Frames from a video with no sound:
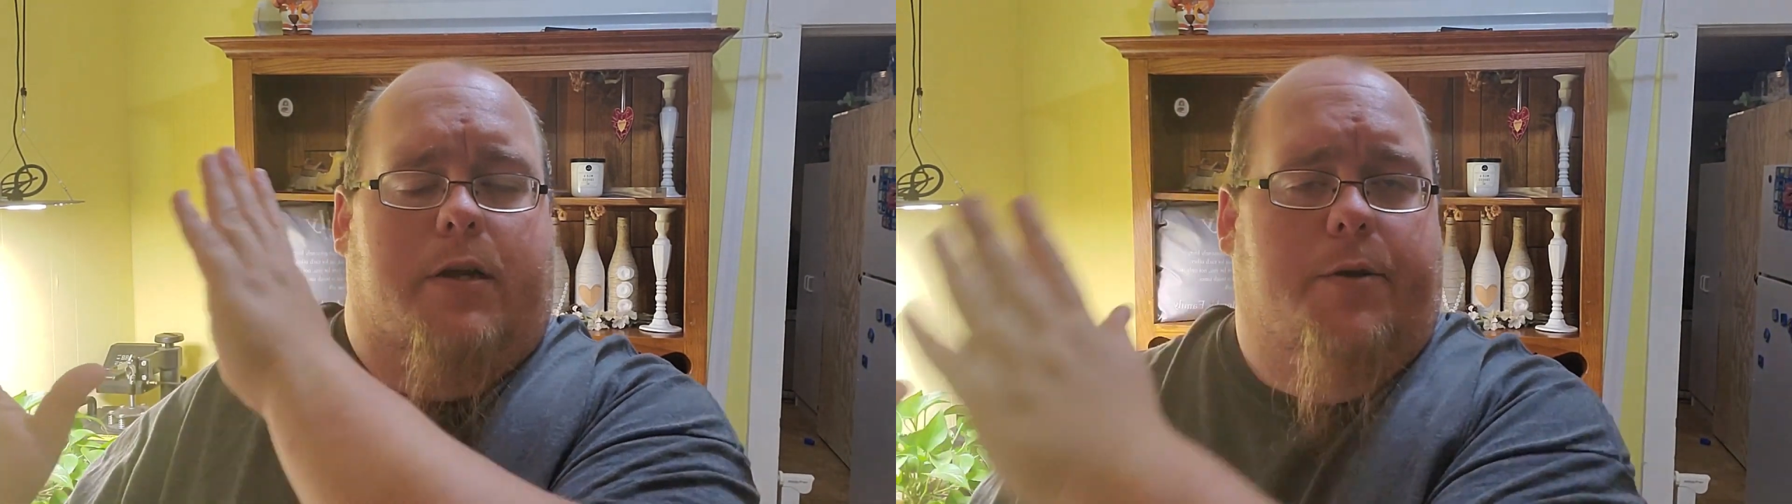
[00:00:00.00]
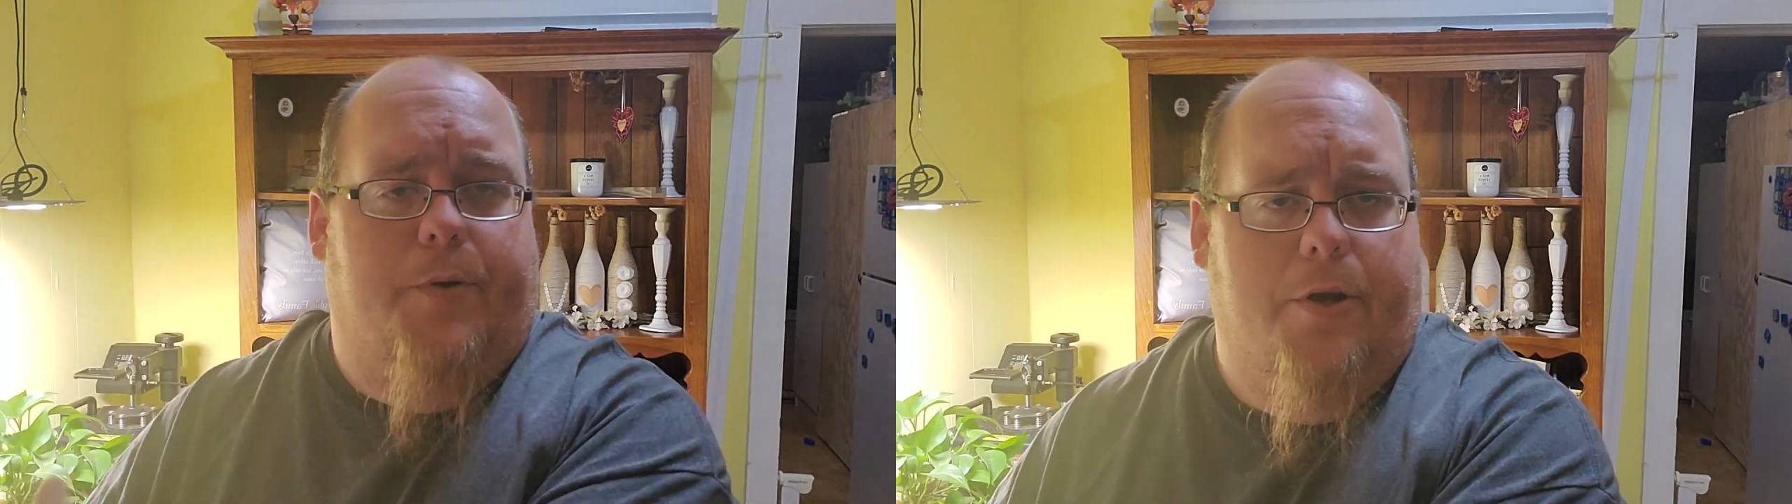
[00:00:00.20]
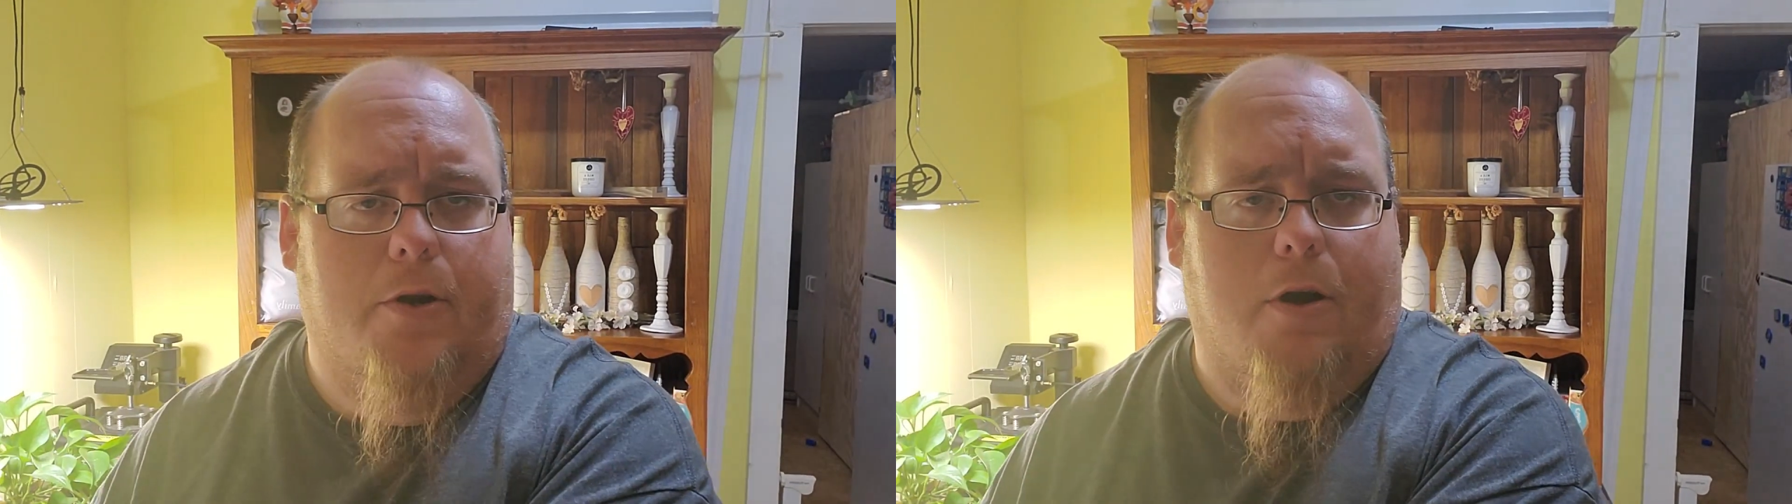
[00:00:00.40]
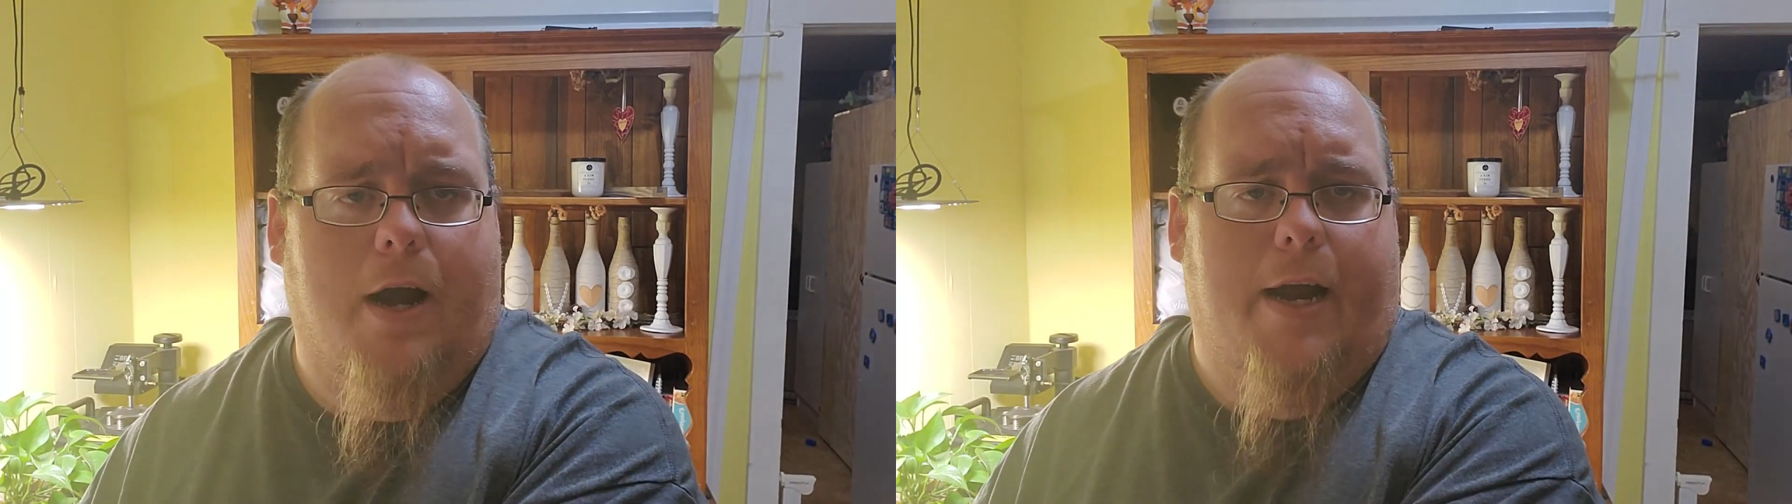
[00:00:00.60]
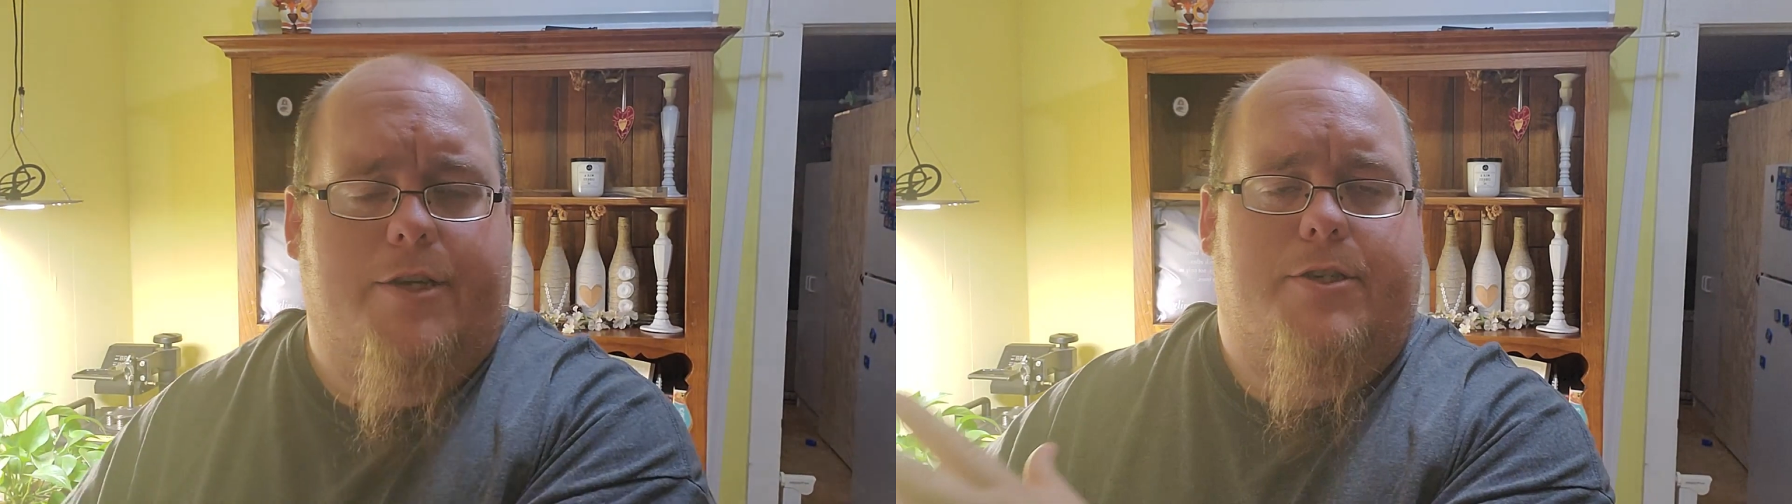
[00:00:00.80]
computer
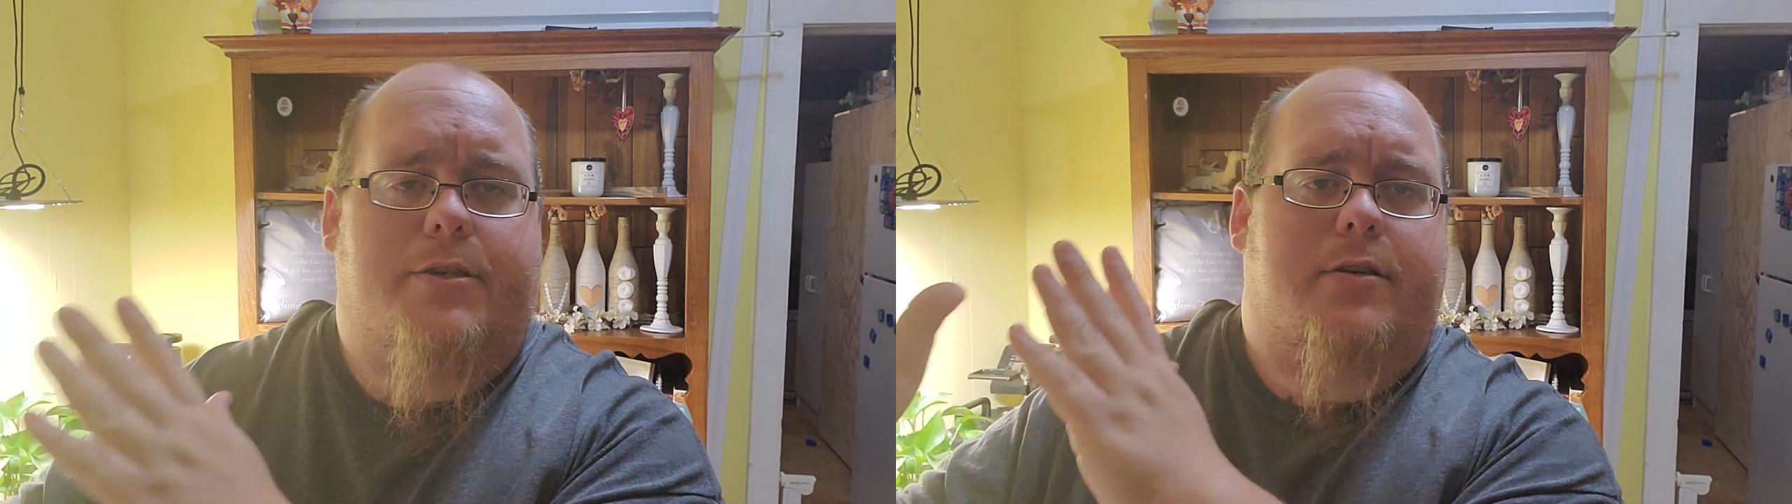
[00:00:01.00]
crashed.